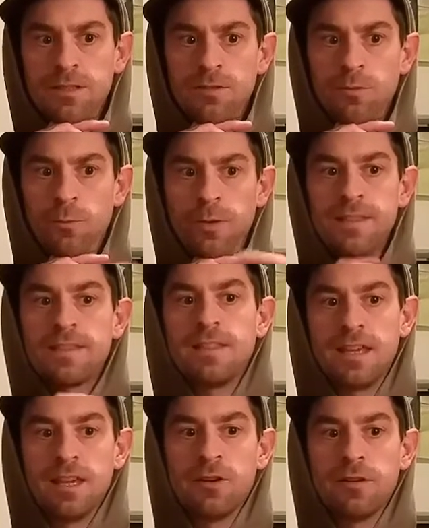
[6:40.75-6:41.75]
with the
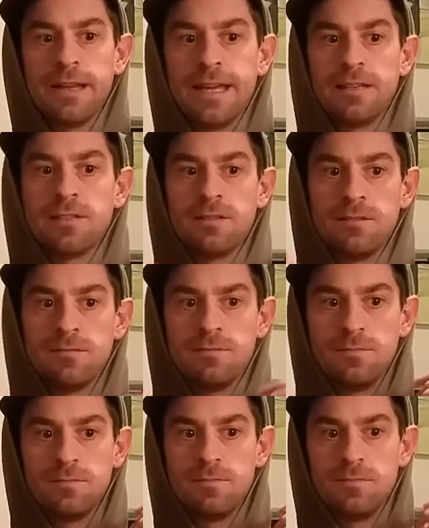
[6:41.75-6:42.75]
internet
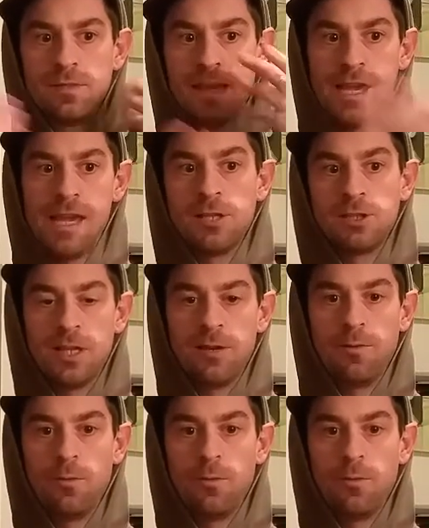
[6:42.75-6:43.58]
age that